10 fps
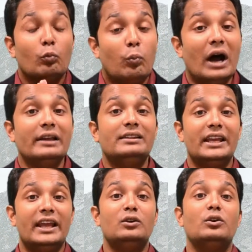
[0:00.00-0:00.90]
by the
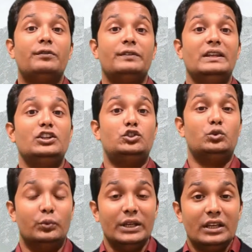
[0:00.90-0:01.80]
end of each
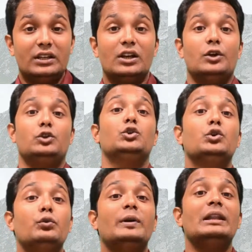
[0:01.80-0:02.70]
week
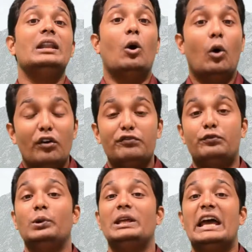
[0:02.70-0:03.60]
you will
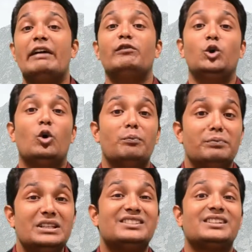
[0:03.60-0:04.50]
hopefully have no
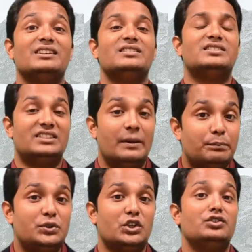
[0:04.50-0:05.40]

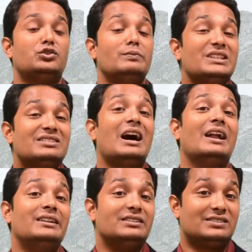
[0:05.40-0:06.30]
misconceptions,
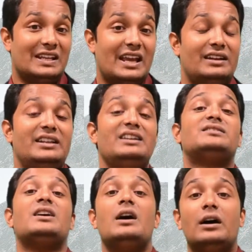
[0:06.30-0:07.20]

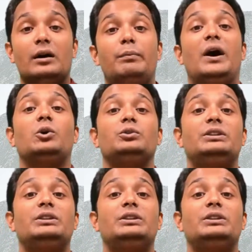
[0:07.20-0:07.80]
misunderstandings about